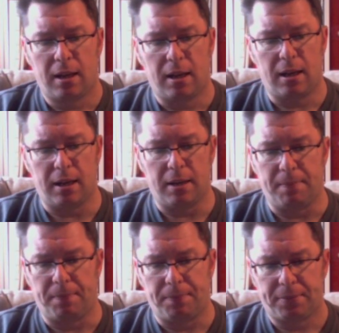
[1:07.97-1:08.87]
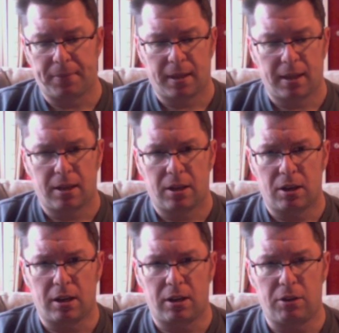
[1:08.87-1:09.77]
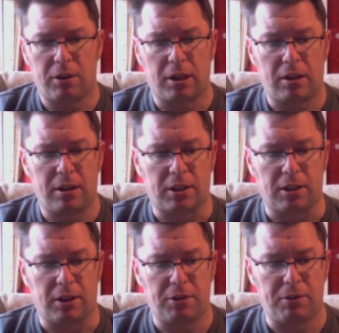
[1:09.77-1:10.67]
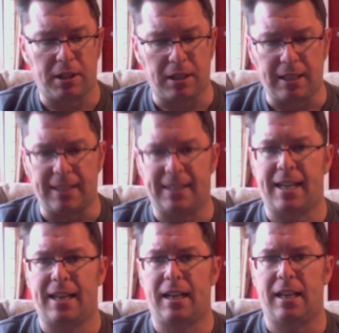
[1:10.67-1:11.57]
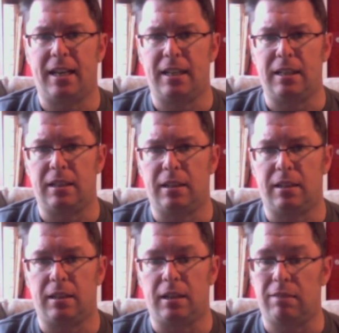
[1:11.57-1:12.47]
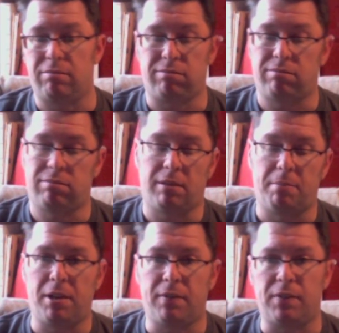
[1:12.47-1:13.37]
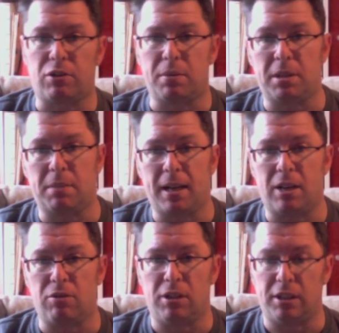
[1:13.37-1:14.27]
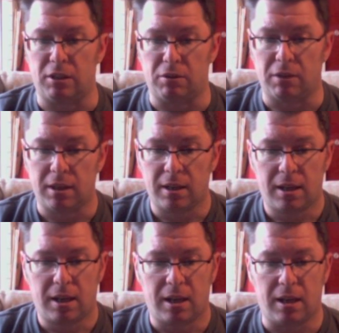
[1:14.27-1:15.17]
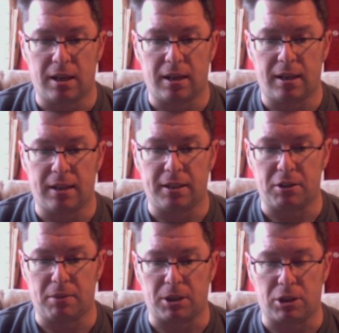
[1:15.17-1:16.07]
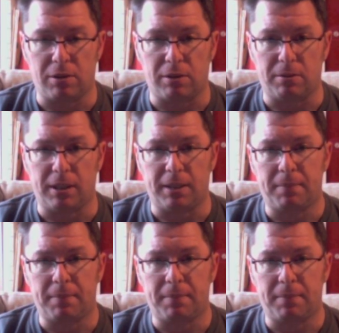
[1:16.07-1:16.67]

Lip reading: On the client side, all you're going to need is that and a Python script that's about 100 lines long, and there's not much to it really.